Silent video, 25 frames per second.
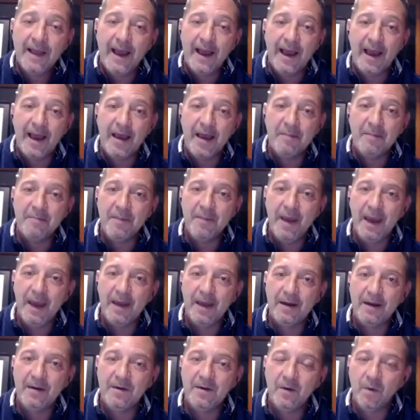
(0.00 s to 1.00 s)

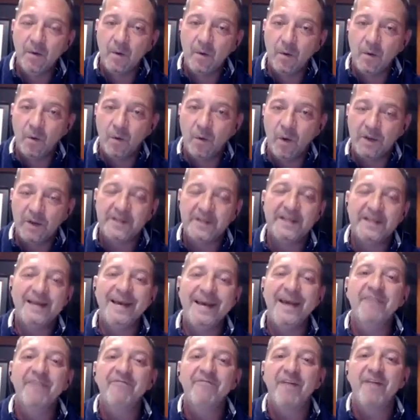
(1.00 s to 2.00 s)
And what
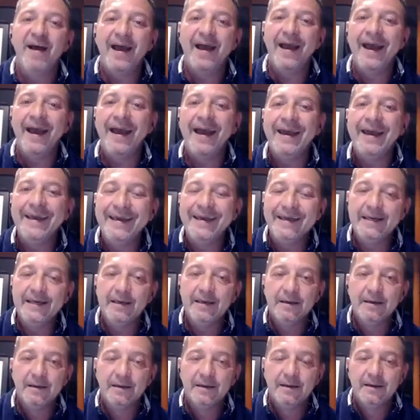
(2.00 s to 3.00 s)
the
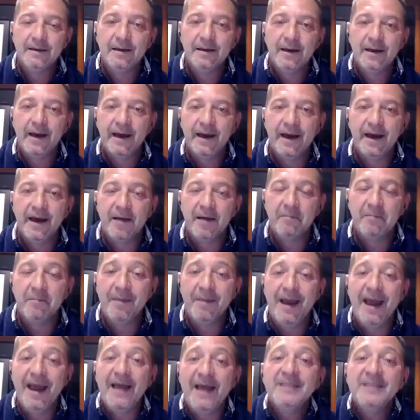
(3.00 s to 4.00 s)
FIA
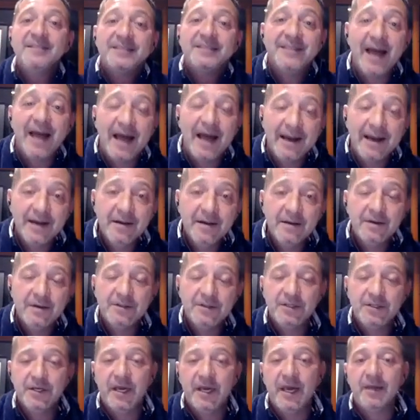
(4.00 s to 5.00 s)
has done
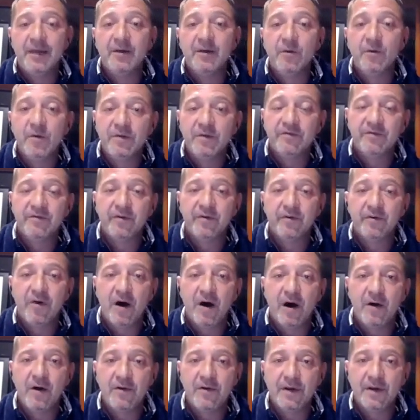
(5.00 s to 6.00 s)
together with
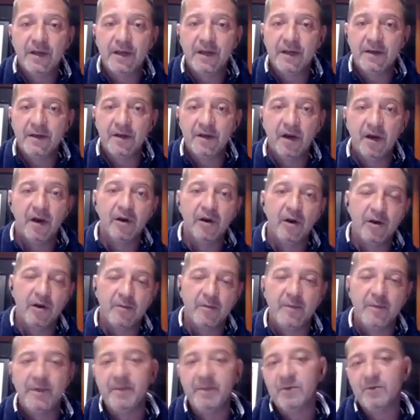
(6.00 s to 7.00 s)
Ferrari, a lot
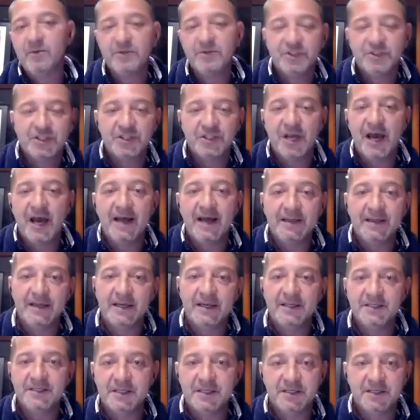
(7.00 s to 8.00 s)
of people will just go out
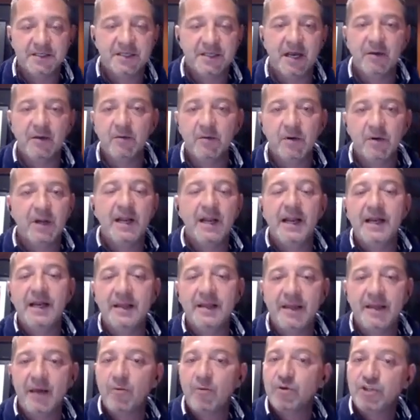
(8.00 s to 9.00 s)
there and sit and say, well,
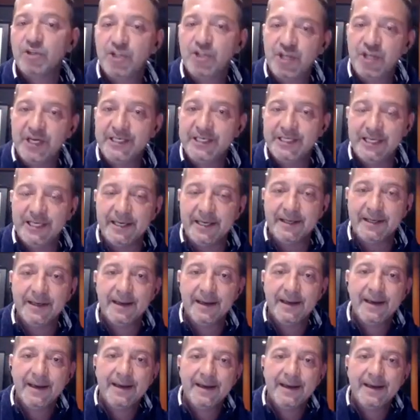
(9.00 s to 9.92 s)
clearly they were cheating.